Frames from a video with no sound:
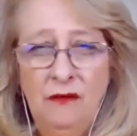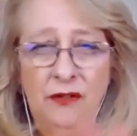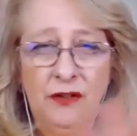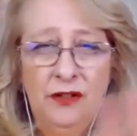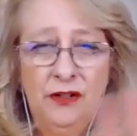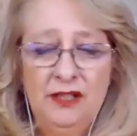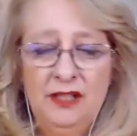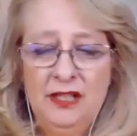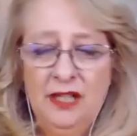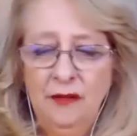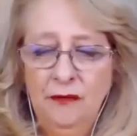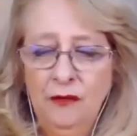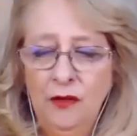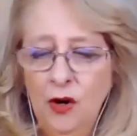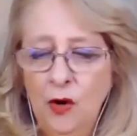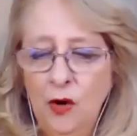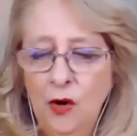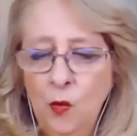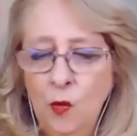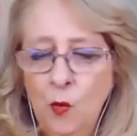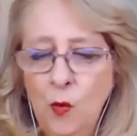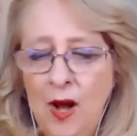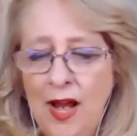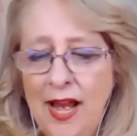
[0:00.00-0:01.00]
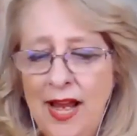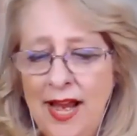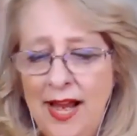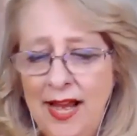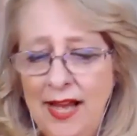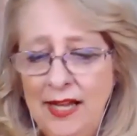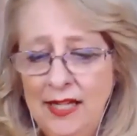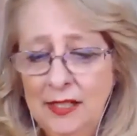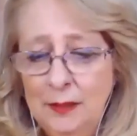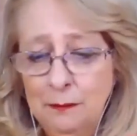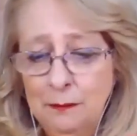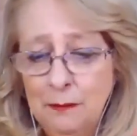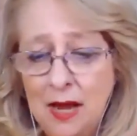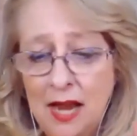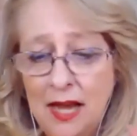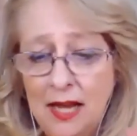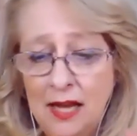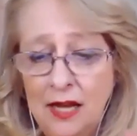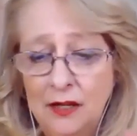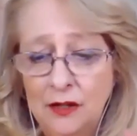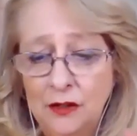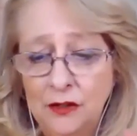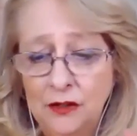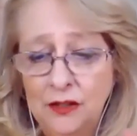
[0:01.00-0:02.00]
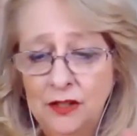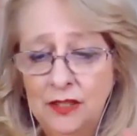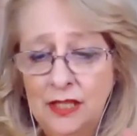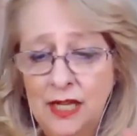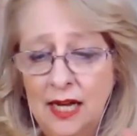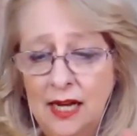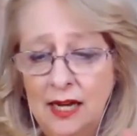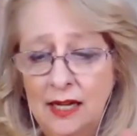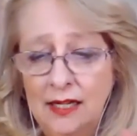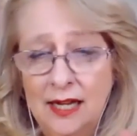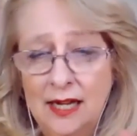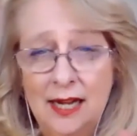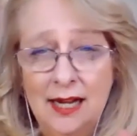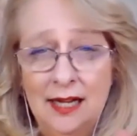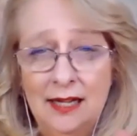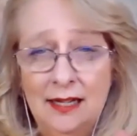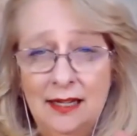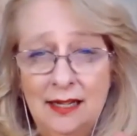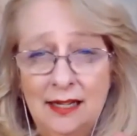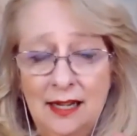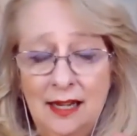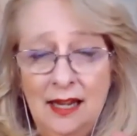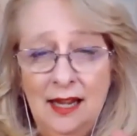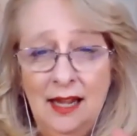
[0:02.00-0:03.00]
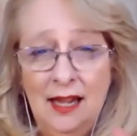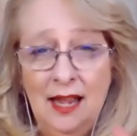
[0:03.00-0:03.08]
for different ways, my understanding,